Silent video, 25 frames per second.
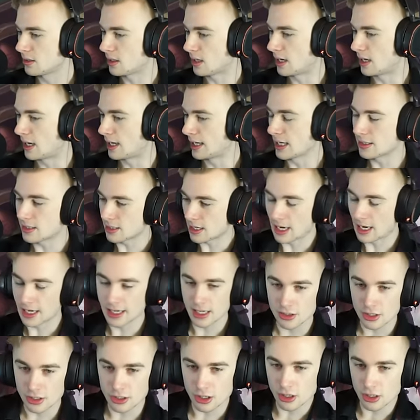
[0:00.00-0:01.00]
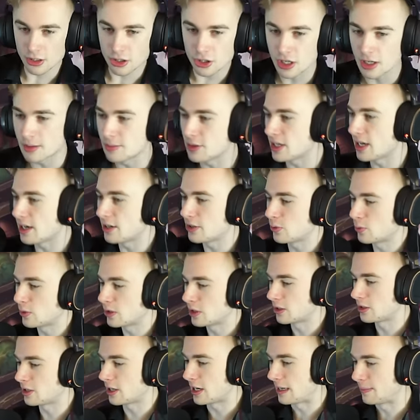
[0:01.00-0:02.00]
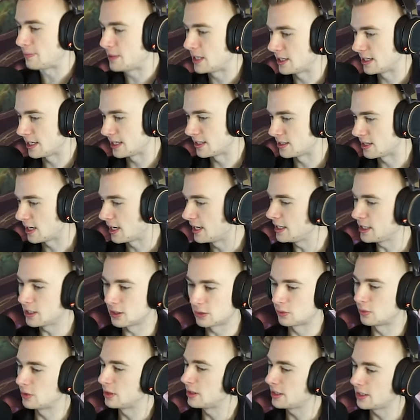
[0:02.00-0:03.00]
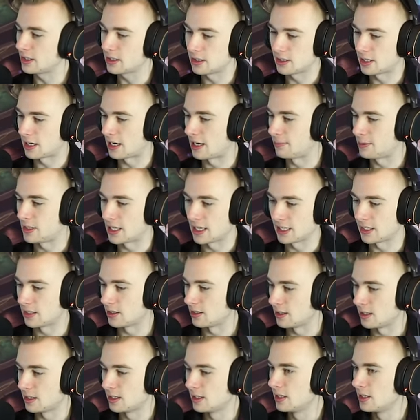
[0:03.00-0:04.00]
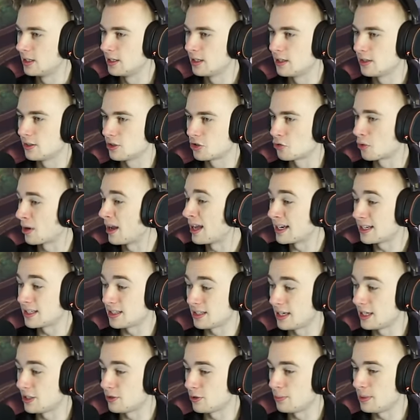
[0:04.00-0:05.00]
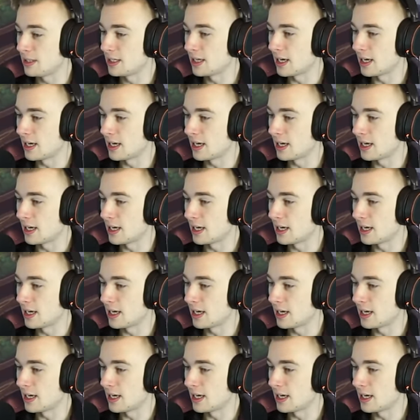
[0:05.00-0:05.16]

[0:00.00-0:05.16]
I guess I guess it all just comes down to what our top deck is. I need a really good top deck here. Scrying Sands would be